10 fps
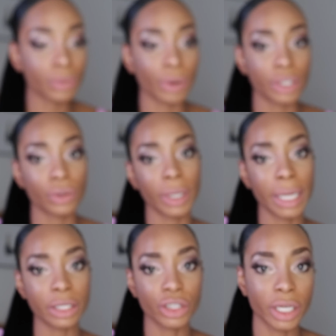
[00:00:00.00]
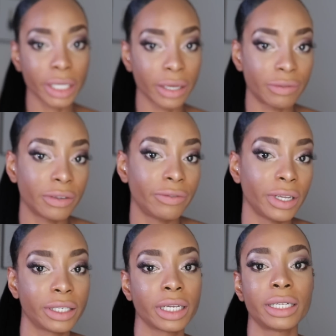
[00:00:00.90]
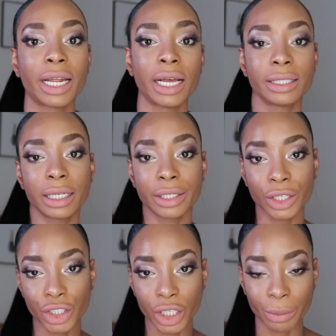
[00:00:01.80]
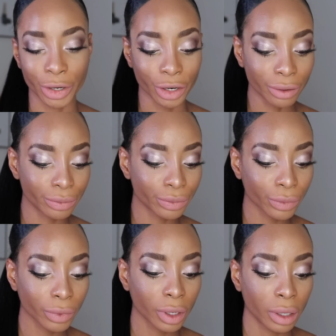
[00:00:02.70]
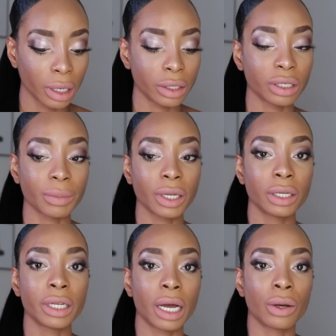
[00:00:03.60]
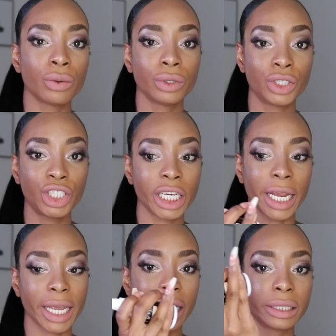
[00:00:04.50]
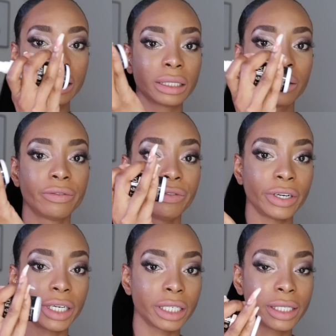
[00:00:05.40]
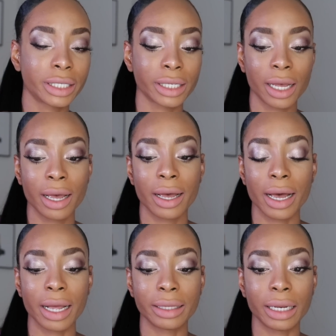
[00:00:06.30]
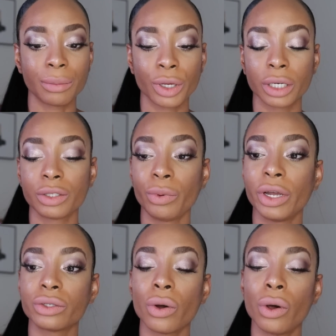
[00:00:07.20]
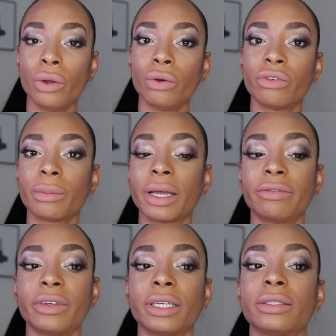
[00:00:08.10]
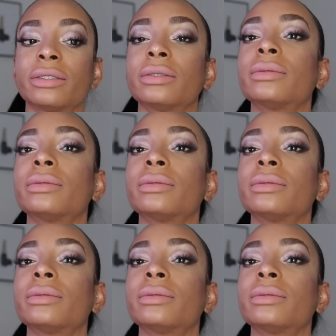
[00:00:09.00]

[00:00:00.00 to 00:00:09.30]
spray, so it is gonna give the face a nice little shimmer. So I'm gonna now shake it first, and then I'm gonna spray it all over my face.